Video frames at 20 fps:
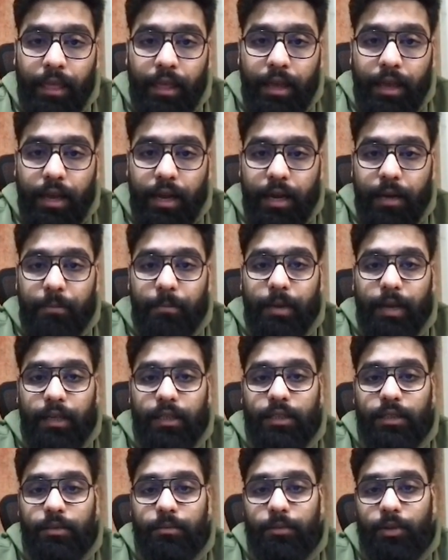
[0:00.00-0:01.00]
and
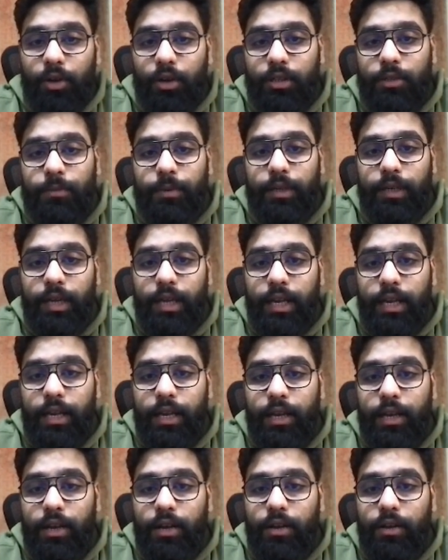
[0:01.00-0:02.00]
maximum loss per day
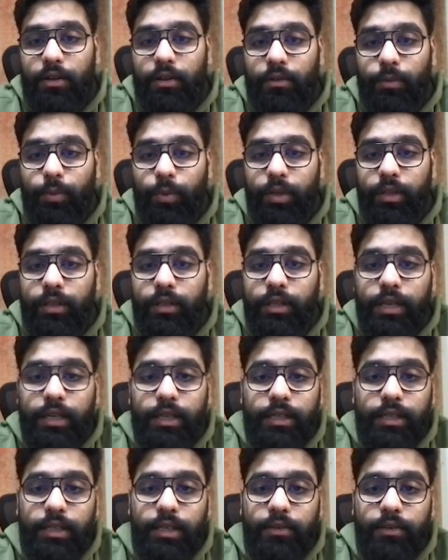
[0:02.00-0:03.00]
with
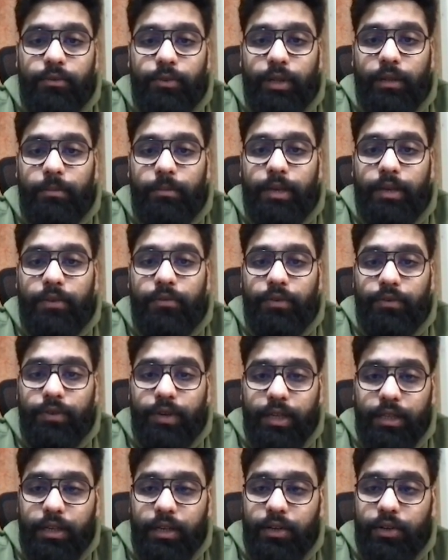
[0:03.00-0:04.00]
this will be
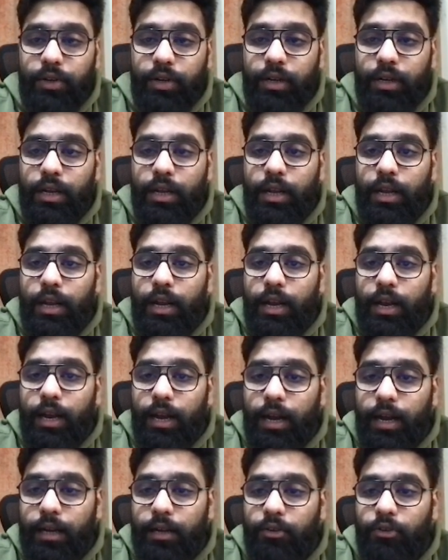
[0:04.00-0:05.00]
1,500
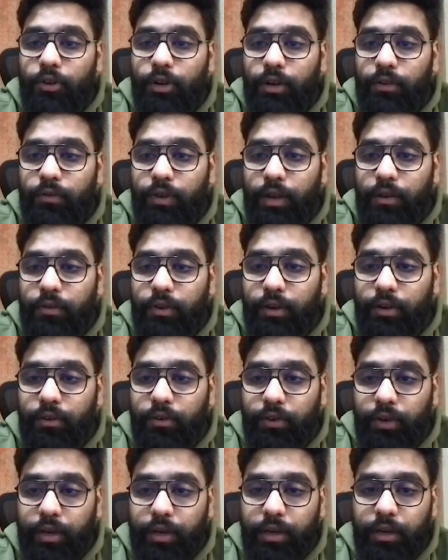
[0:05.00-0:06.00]
and
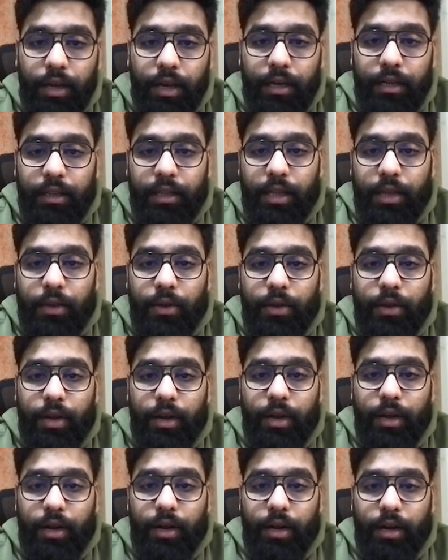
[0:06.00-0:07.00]
2,500, and they
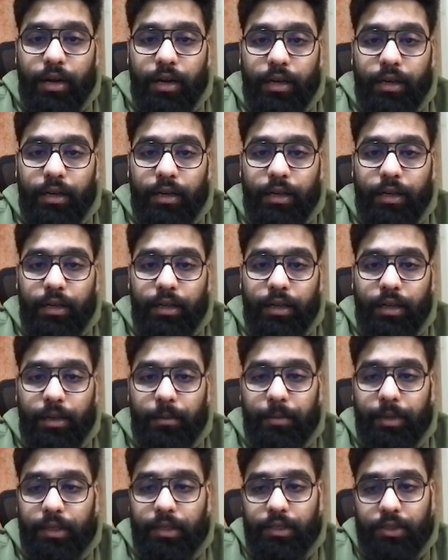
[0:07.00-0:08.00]
are
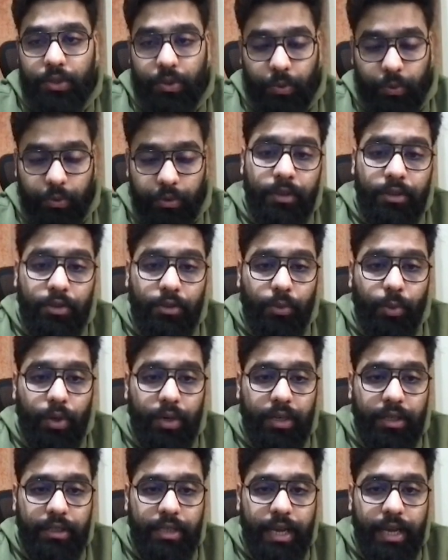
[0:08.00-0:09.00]
coming soon. So what
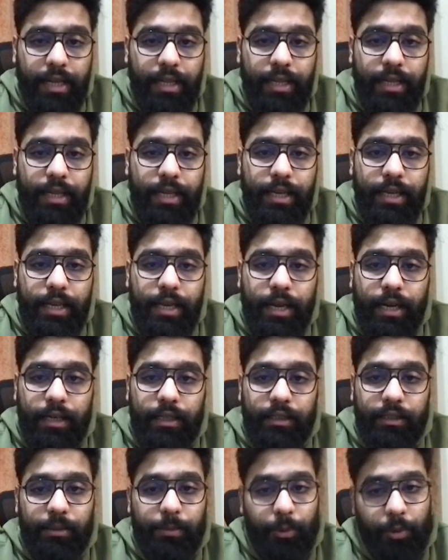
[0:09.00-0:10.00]
exactly
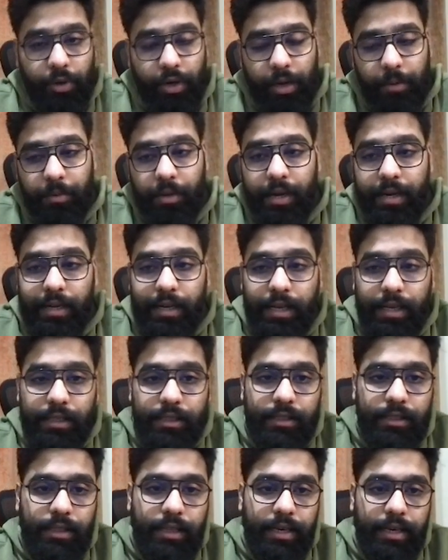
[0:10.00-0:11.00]
are the program
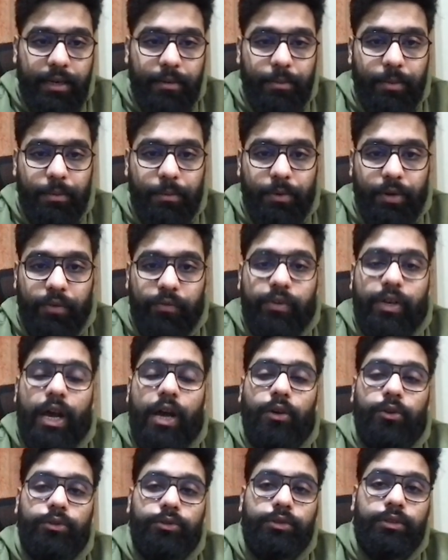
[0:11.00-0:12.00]
guidelines? Let me brief
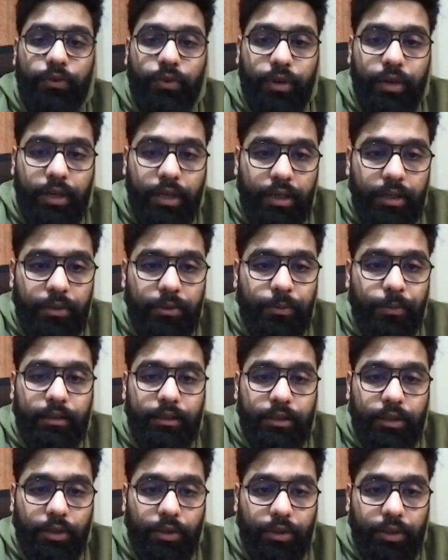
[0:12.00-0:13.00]
down for you.
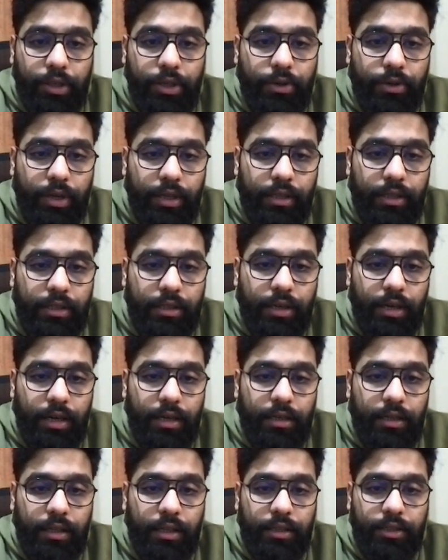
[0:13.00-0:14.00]
So you can
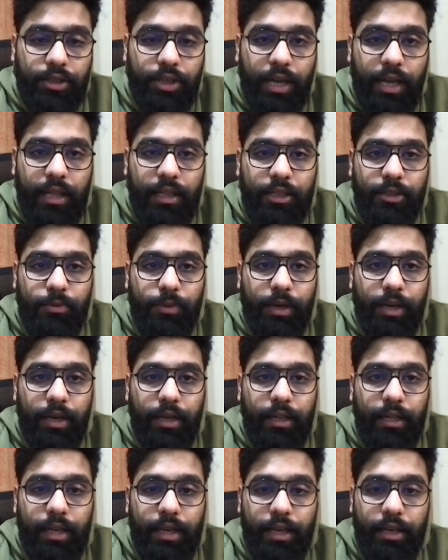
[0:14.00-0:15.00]
start the challenge by
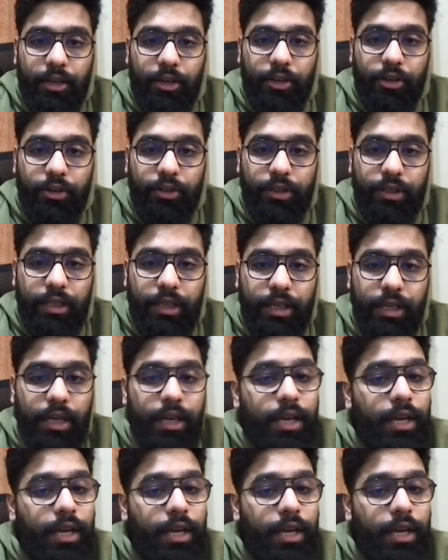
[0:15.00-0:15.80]
clicking on the